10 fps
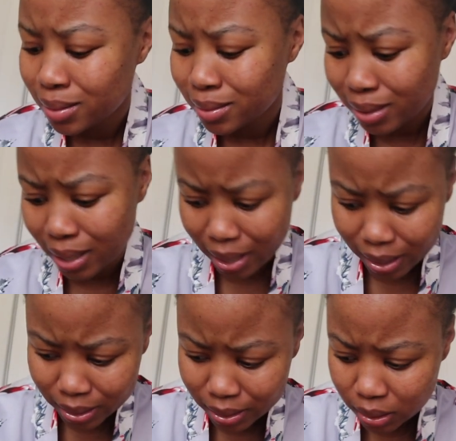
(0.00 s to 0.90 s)
Yeah,
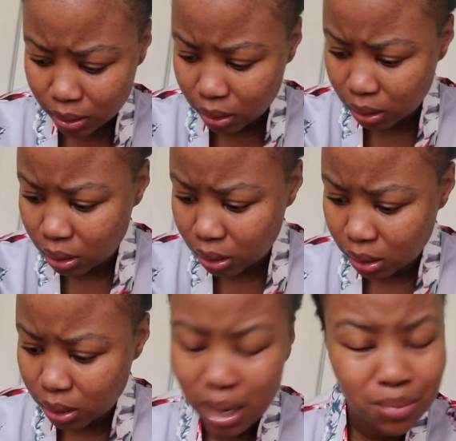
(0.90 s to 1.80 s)

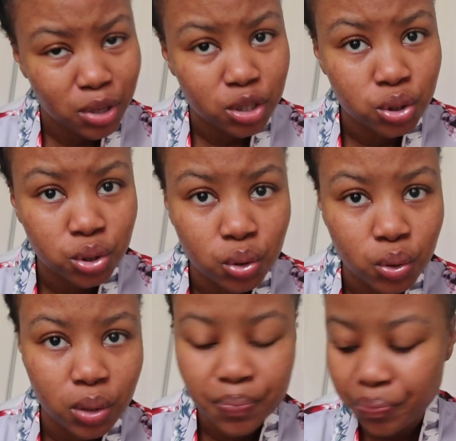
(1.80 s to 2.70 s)
I'm not sure,